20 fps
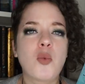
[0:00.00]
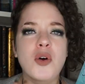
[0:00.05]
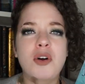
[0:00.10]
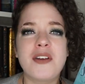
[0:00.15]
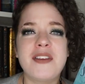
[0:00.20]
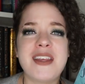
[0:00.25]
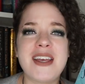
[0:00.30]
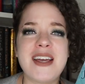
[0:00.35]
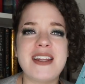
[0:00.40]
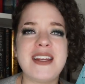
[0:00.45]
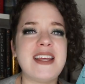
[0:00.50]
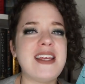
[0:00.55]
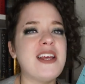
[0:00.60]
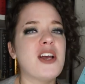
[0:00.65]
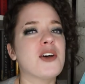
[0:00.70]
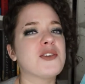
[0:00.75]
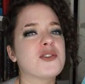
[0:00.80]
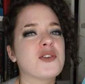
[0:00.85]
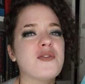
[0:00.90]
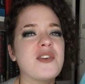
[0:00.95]
worthy. And
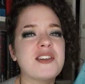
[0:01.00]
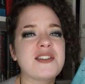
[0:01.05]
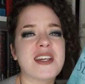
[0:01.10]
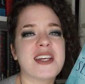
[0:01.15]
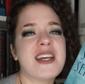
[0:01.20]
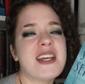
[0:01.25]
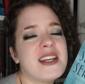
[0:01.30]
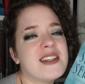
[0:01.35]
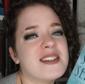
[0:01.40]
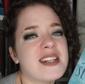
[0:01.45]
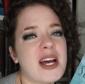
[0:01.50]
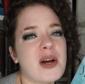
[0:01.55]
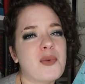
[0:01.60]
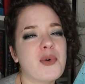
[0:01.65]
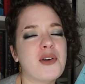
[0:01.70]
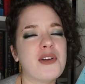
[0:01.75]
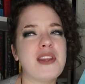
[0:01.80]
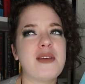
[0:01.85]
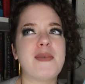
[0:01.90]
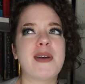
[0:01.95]
he also feels like he's not
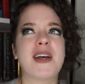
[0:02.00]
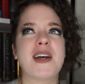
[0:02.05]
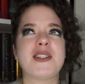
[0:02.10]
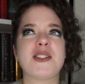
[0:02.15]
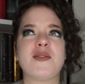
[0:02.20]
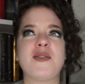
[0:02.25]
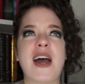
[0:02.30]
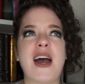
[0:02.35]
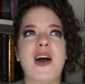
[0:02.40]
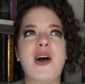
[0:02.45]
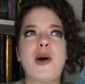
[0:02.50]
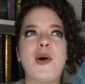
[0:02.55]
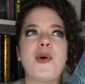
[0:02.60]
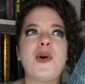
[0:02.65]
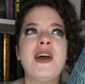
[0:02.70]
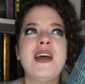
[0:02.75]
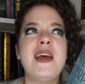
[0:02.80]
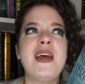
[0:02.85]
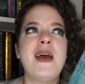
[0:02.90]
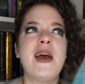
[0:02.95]
worthy because of
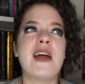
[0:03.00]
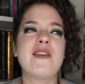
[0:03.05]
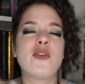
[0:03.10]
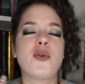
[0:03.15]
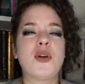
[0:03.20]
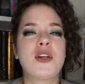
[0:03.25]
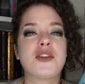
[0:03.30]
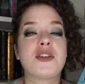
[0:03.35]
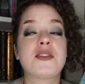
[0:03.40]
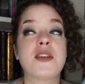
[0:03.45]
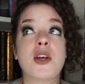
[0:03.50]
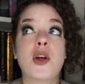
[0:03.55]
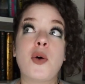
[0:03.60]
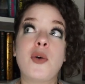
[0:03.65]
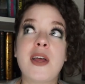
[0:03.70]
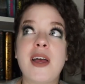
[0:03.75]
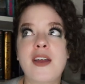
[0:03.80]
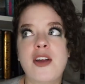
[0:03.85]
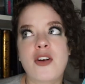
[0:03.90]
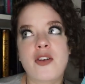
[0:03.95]
how everyone is just like, oh
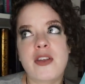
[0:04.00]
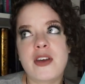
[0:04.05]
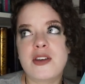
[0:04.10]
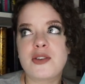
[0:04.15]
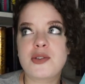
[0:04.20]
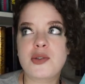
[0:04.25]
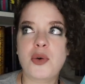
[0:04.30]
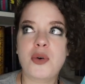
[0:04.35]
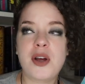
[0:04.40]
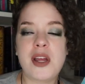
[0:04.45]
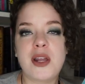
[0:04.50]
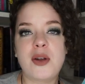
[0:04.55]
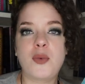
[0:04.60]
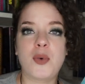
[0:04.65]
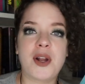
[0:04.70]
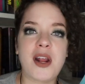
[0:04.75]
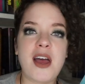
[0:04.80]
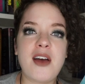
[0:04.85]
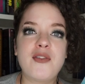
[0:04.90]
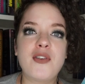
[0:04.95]
yeah, you're the historian,
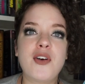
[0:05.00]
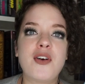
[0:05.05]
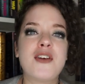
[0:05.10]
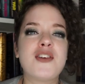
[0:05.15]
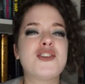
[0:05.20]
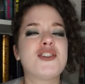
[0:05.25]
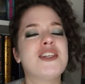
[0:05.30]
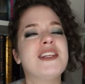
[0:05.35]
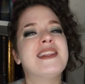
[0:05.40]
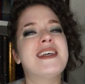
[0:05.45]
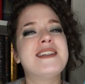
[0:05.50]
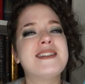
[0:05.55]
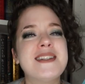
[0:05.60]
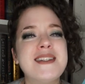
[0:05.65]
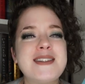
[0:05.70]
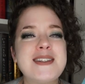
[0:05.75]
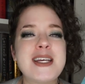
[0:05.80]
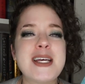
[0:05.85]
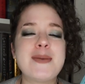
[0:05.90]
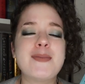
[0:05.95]
whatever. And she
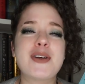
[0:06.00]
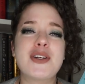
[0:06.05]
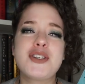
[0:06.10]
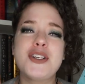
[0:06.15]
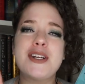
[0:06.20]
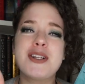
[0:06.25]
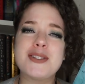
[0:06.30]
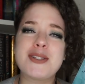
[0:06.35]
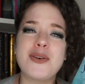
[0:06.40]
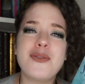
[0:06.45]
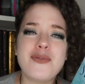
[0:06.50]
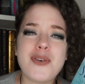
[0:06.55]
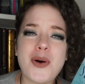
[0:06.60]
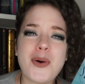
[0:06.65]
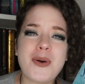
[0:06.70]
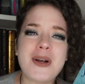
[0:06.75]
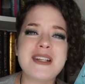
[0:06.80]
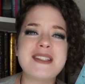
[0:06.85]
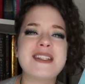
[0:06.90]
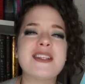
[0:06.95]
listens to him because she gets so
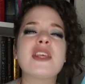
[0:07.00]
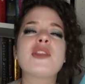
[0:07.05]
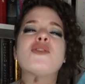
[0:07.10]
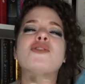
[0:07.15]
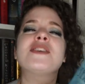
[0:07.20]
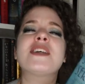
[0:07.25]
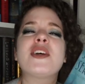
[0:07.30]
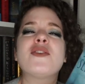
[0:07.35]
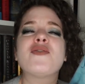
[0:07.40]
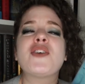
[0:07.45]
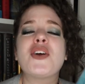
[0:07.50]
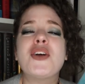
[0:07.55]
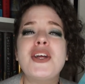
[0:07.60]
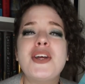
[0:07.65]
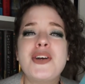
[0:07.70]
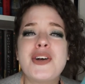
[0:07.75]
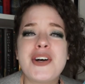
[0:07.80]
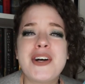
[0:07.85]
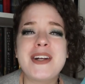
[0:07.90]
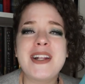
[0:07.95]
focused. And like, there's like a very
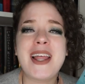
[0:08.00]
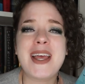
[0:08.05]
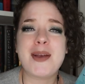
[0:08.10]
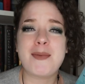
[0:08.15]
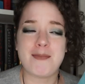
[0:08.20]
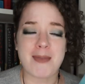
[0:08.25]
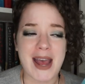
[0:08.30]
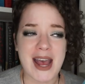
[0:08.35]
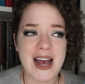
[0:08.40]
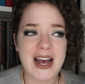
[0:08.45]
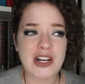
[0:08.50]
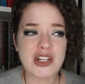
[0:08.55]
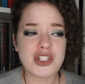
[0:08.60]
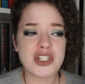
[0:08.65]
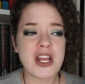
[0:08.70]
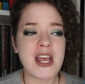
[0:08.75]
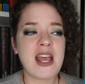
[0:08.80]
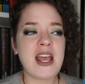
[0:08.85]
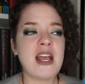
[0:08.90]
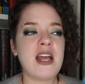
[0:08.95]
good like
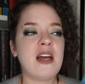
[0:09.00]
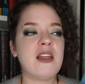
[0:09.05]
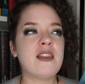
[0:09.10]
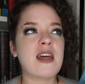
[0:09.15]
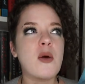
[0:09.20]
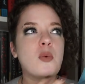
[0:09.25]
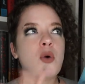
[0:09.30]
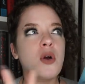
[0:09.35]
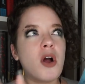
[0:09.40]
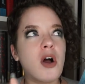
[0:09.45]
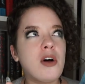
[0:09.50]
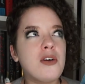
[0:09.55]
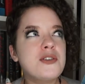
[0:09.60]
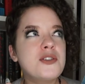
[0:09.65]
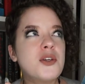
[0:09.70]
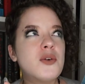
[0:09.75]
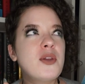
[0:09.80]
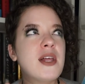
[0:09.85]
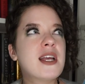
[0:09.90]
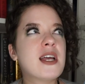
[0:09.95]
match that were
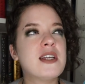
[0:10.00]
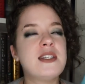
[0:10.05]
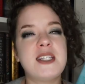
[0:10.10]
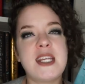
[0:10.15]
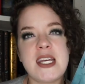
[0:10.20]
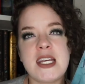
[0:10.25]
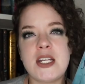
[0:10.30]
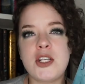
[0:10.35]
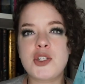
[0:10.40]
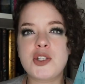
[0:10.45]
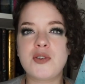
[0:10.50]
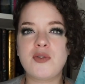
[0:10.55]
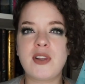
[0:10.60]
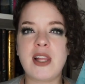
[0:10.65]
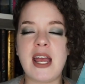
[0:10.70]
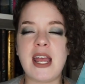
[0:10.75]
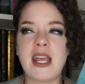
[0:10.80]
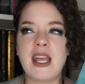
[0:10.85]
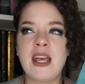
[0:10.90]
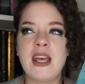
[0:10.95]
also like a tinge of
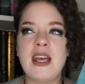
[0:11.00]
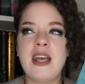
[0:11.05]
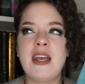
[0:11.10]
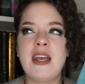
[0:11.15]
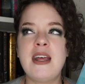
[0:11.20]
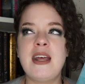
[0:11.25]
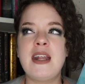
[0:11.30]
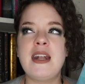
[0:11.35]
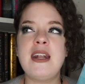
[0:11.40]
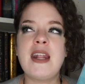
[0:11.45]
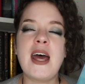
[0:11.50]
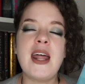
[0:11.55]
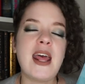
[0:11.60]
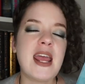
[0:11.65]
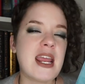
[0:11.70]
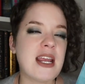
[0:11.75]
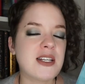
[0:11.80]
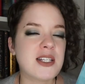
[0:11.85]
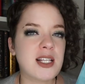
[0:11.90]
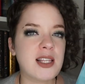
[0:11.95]
like, not
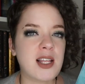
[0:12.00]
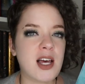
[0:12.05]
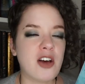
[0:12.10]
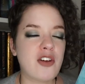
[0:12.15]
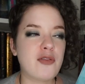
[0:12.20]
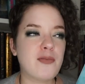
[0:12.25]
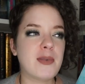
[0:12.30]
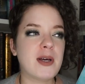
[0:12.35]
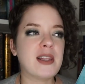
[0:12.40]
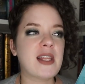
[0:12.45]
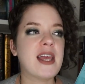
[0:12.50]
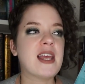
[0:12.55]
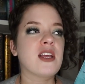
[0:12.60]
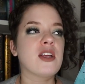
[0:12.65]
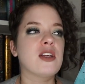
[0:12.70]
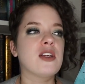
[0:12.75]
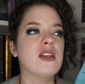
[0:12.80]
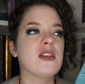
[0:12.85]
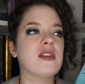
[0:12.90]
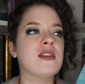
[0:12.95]
hate to love, but
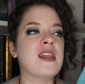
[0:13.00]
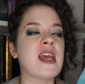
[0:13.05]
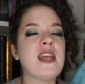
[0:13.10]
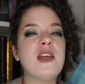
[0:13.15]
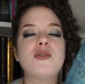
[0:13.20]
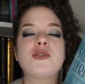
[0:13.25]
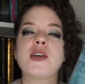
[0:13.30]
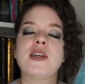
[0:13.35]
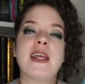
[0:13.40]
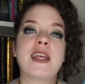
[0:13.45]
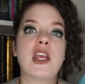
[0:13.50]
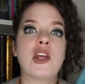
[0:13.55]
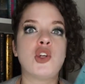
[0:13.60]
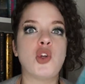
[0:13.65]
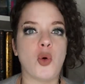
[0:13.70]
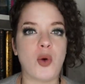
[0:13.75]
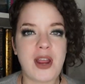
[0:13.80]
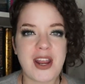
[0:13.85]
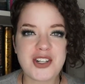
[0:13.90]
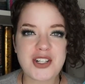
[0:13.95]
like they used to like
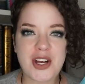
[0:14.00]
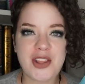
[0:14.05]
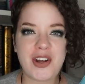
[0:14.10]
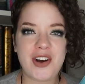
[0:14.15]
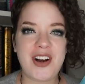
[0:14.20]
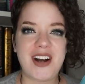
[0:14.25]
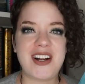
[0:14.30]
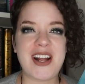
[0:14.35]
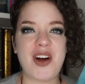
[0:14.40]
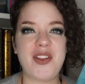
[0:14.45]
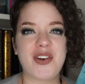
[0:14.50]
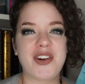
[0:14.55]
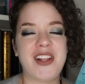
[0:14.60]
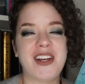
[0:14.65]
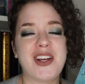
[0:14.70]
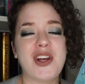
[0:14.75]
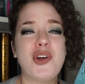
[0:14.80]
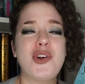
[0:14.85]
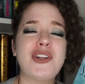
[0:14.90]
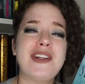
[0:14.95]
annoy each other, and now they're
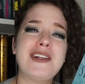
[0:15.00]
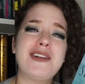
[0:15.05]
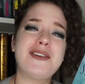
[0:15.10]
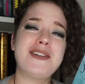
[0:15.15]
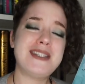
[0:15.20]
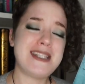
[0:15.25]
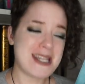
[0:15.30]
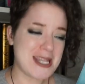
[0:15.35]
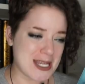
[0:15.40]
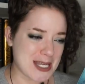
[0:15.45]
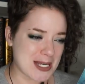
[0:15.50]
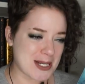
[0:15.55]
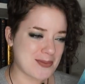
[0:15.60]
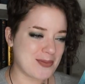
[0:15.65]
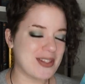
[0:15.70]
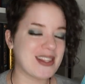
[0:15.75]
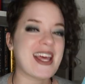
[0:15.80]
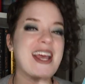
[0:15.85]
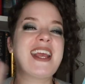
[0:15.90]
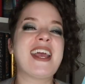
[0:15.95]
like a good little
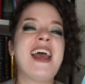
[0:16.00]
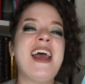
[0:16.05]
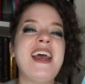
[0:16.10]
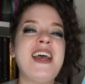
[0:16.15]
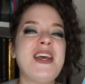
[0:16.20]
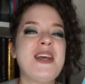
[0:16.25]
team. And like,